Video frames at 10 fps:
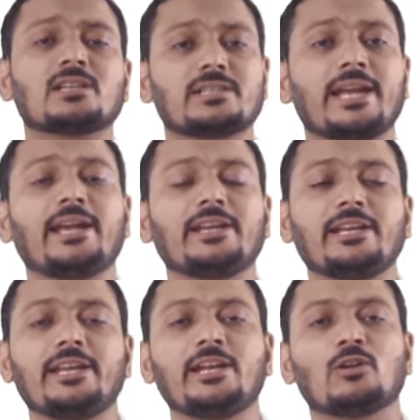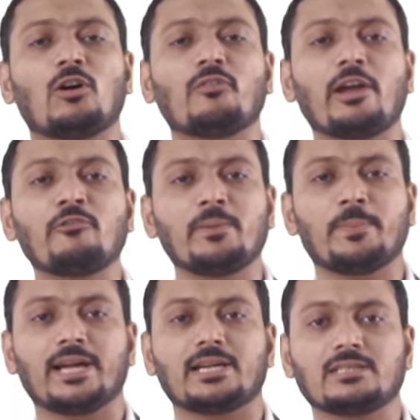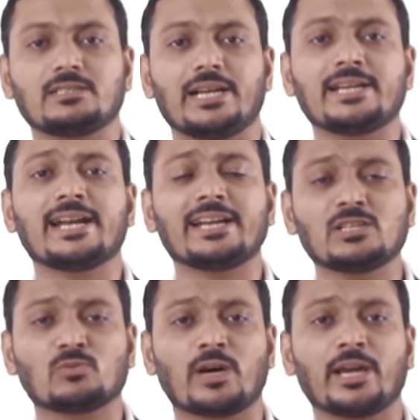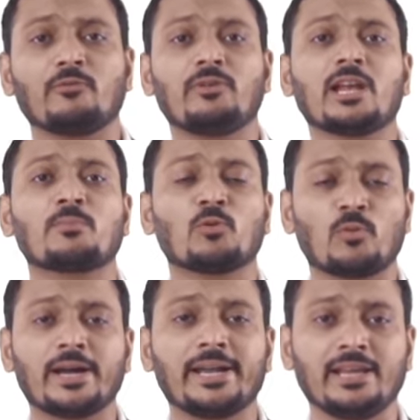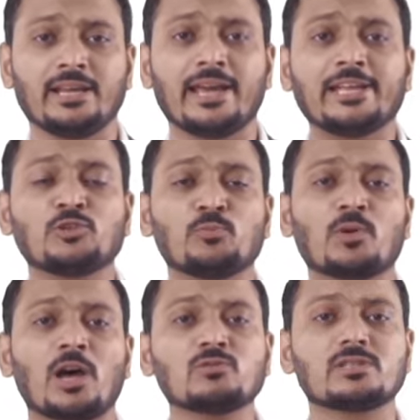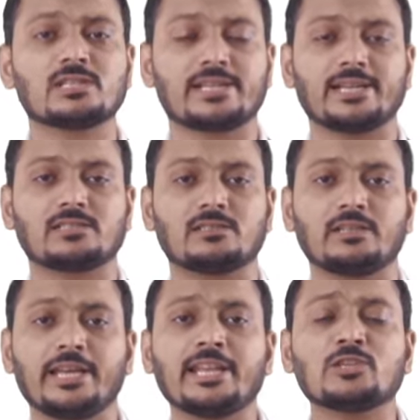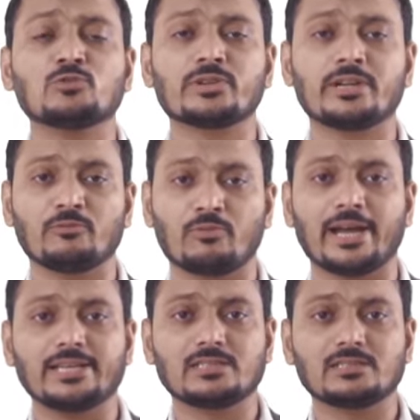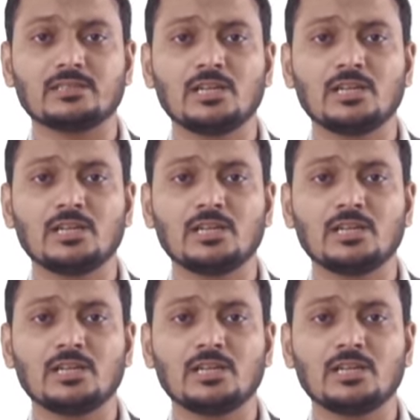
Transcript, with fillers: understands the need of every parent and that is why we are providing Edu browser section in EduTree device